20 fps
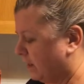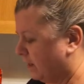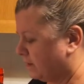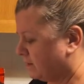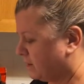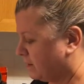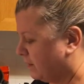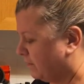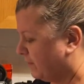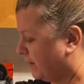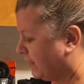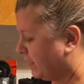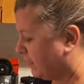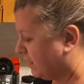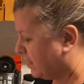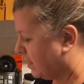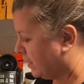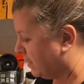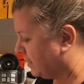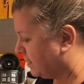I'll see if I can
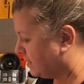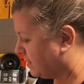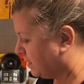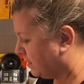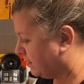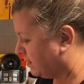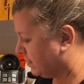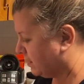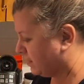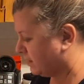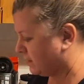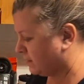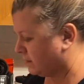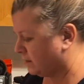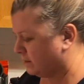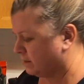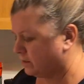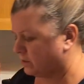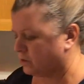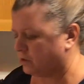kind of tilt it
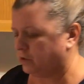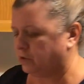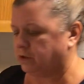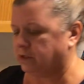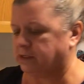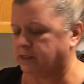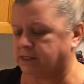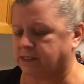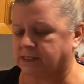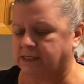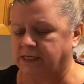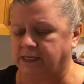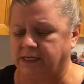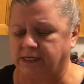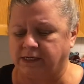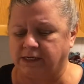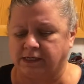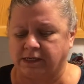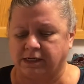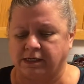so you can see
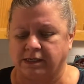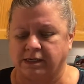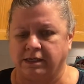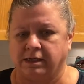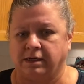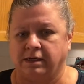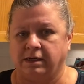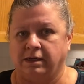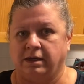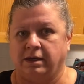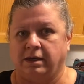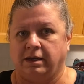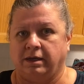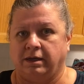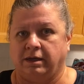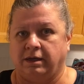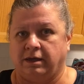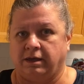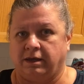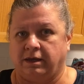it.
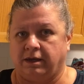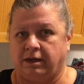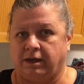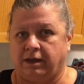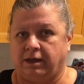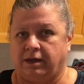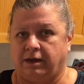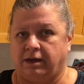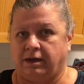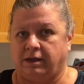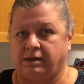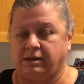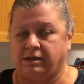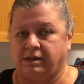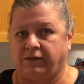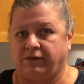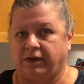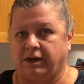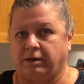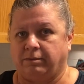And I'll see
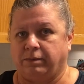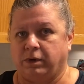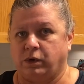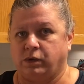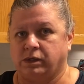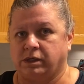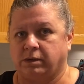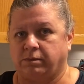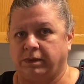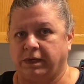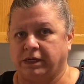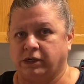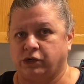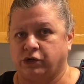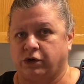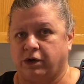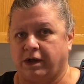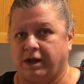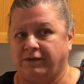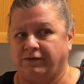if I can post a
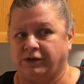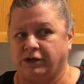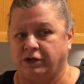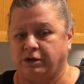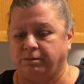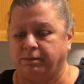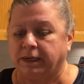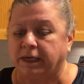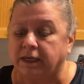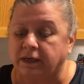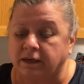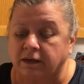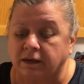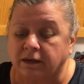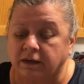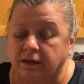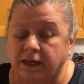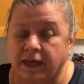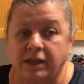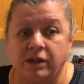picture after, but
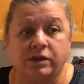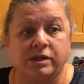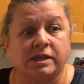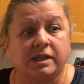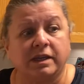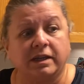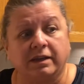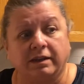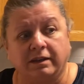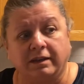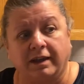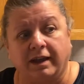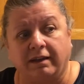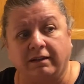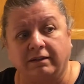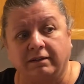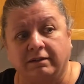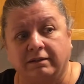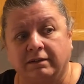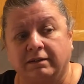can you see it? Yeah?
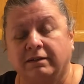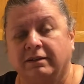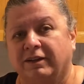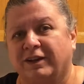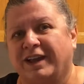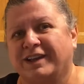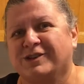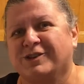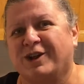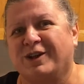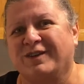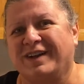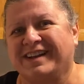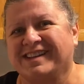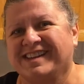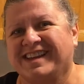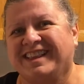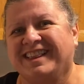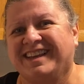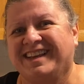Yeah. Okay, sorry, I'm
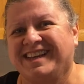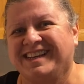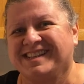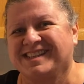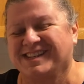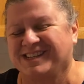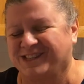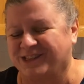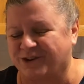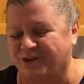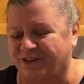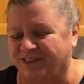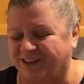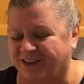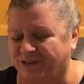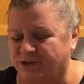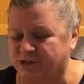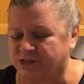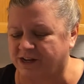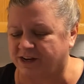asking the kids because they're on the
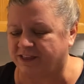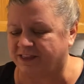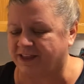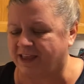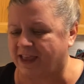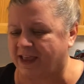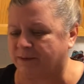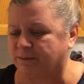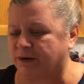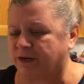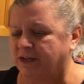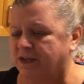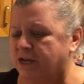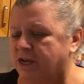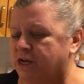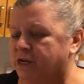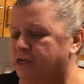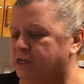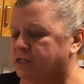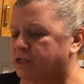other side of the camera.
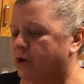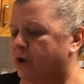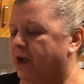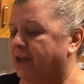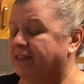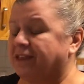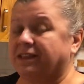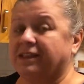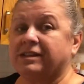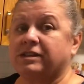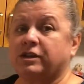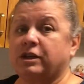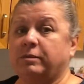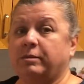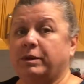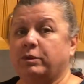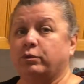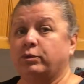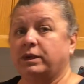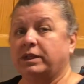So I think this is going
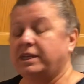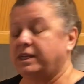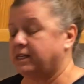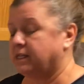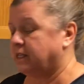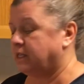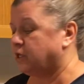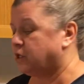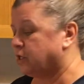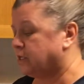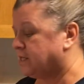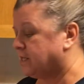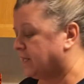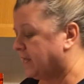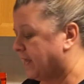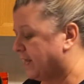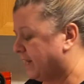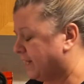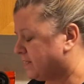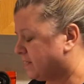to be really delicious.
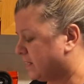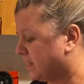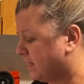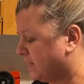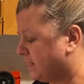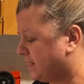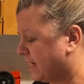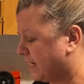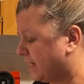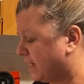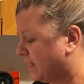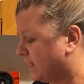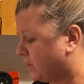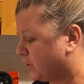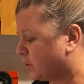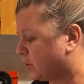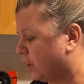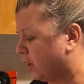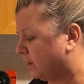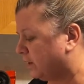Again, it's a Decadent
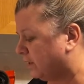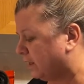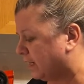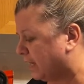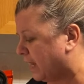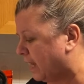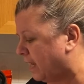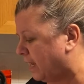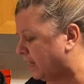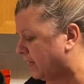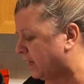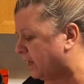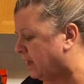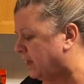chocolate cake.